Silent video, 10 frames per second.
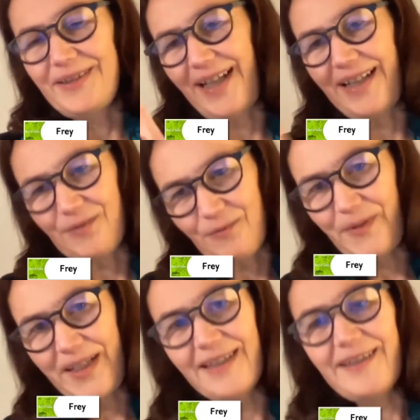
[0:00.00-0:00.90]
kind of
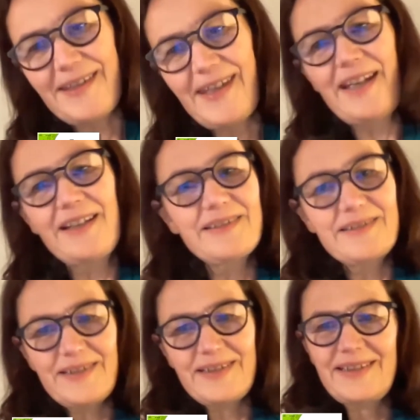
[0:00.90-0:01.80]
weird
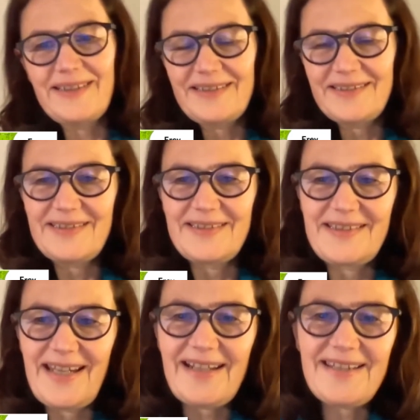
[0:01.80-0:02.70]
thing, the
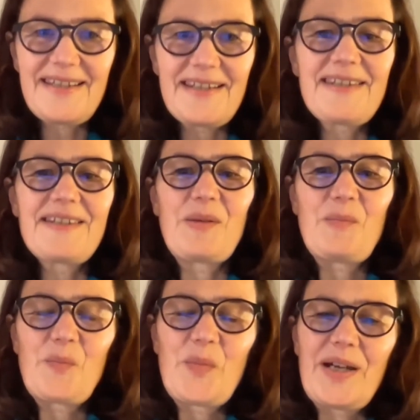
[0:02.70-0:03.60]
tax
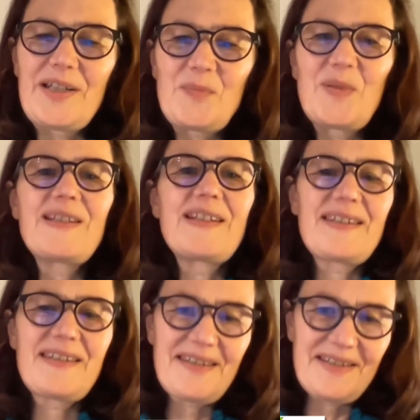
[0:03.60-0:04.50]
system, splitting
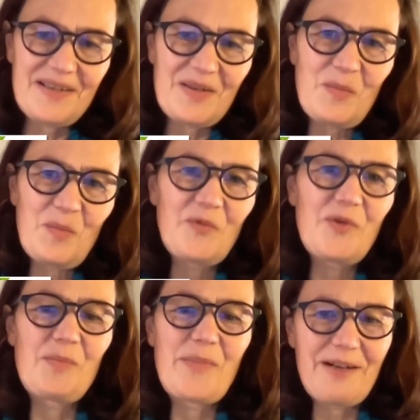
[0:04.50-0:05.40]
system
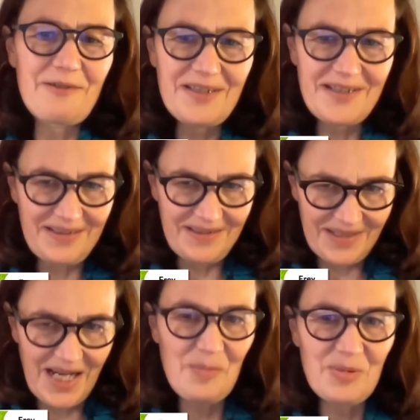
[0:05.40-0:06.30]
for married
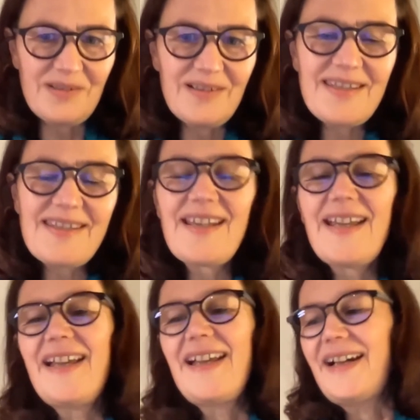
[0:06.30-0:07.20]
couples,
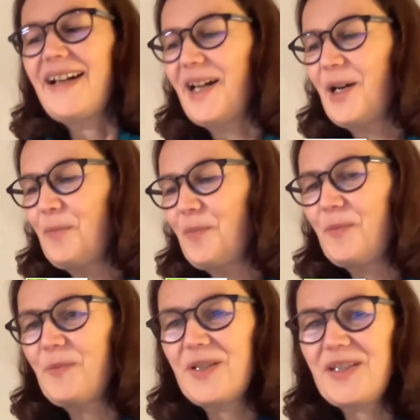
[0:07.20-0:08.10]

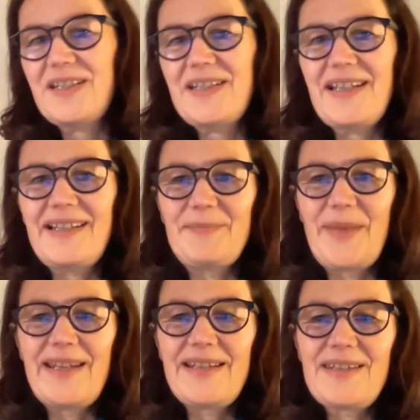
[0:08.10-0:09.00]
which
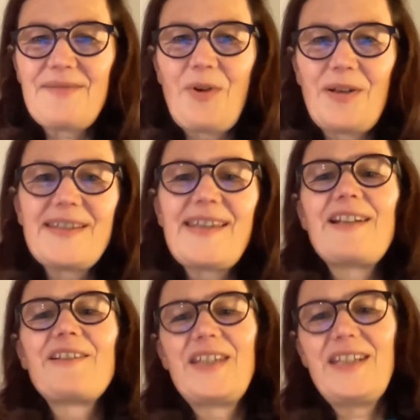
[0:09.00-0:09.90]
makes one
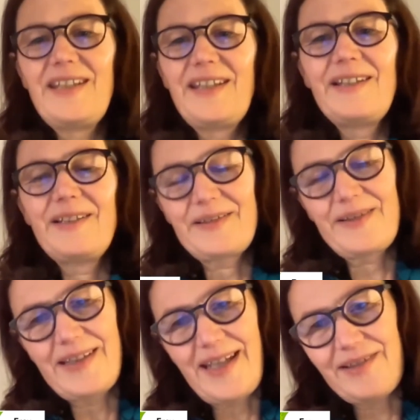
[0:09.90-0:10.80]
salary,
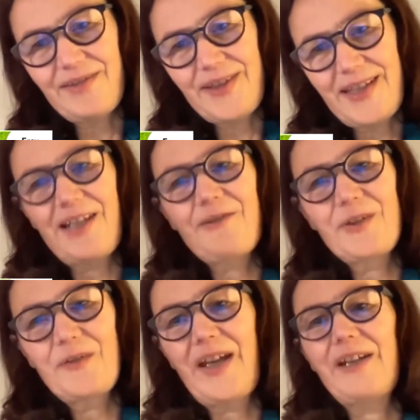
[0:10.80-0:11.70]
the netto
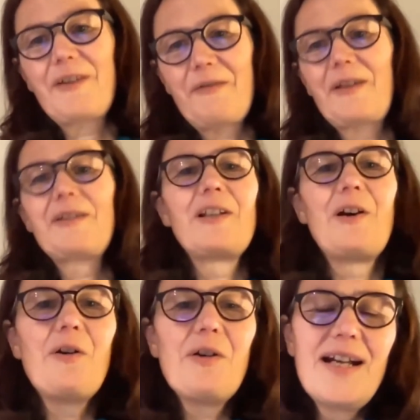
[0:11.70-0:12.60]
salary, very, very
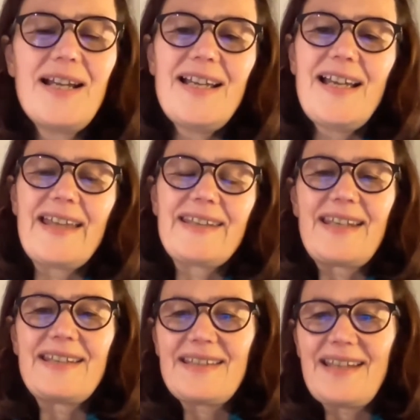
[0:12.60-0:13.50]
low.
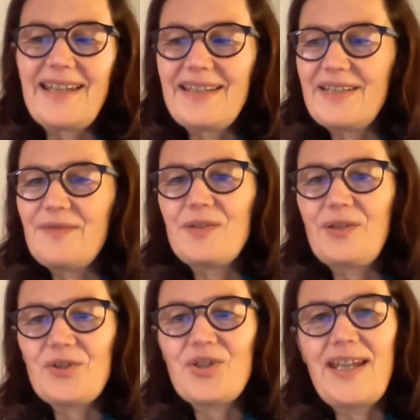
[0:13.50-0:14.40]
And if you
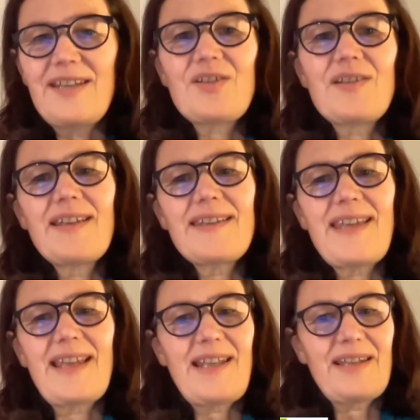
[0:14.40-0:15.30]
don't change this,
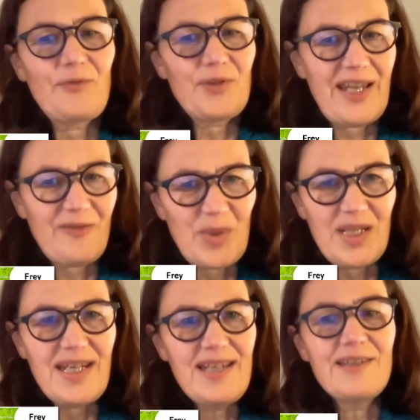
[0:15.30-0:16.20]
and that would have
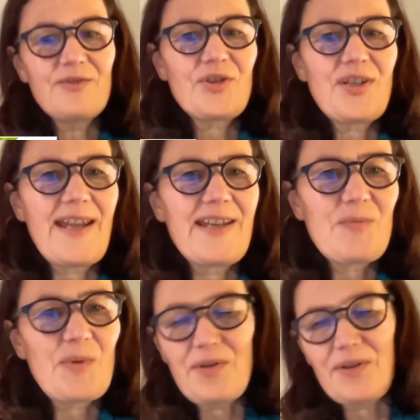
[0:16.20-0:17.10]
been easy to
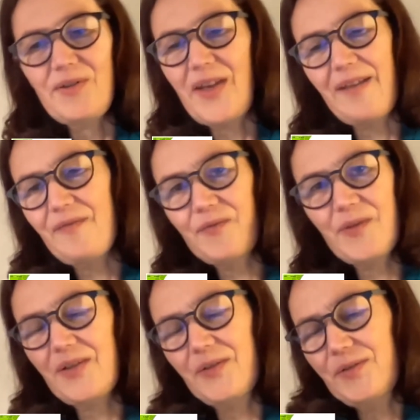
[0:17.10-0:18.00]
change, because you have
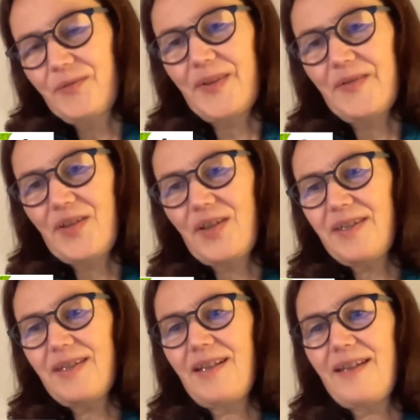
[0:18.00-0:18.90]

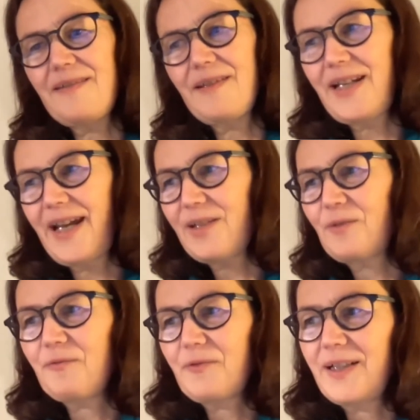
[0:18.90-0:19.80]
just another kind
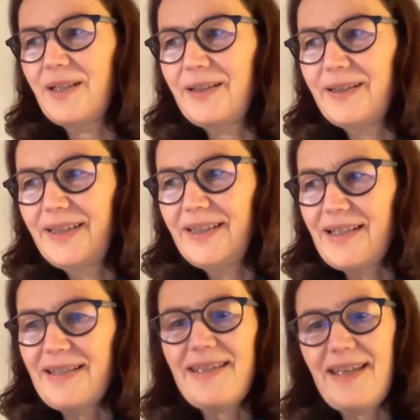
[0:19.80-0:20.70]
of, well,
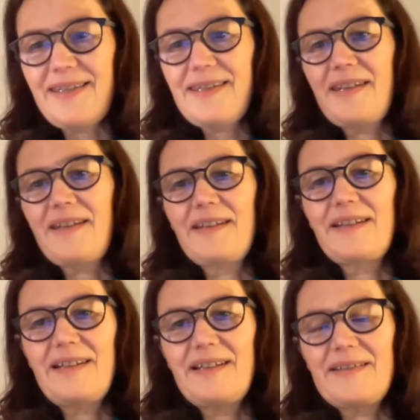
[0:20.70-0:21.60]

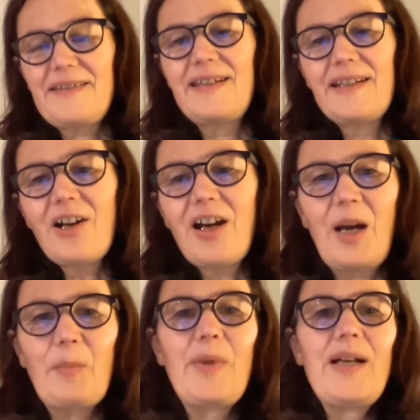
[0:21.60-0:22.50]
assessing the
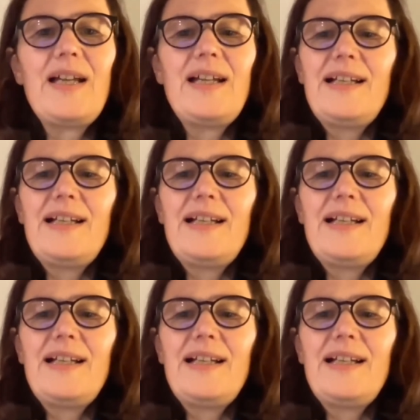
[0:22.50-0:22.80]
income,